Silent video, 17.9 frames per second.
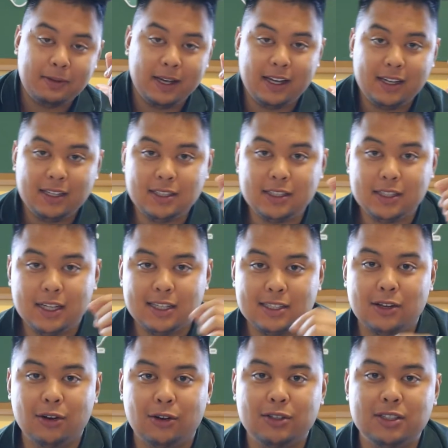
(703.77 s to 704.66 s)
page
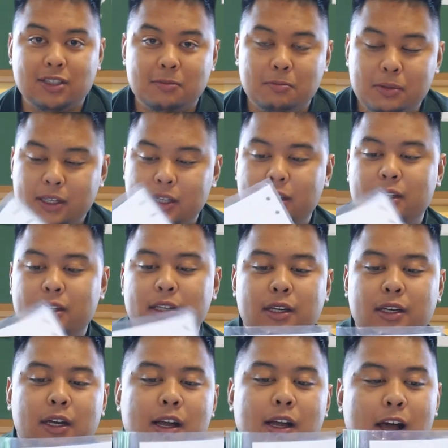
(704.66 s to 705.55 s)
is going to be
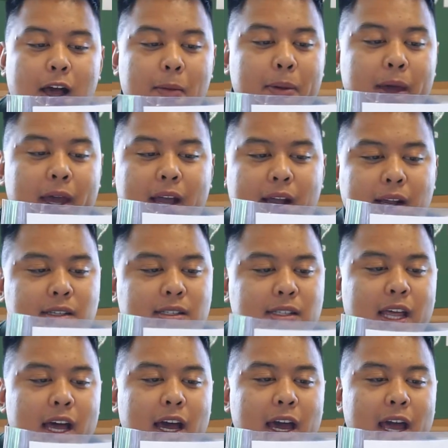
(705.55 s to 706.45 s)
a
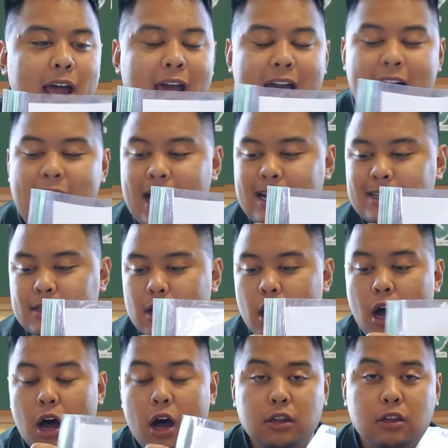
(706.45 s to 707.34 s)
page that has
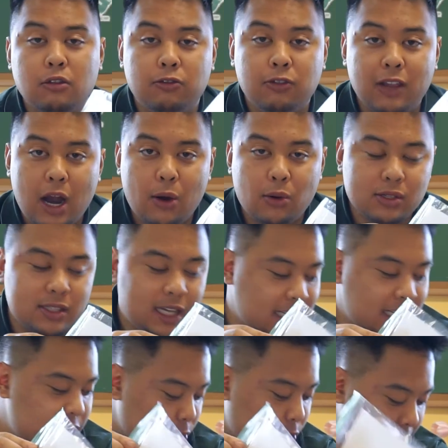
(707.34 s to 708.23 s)
all the flowers that you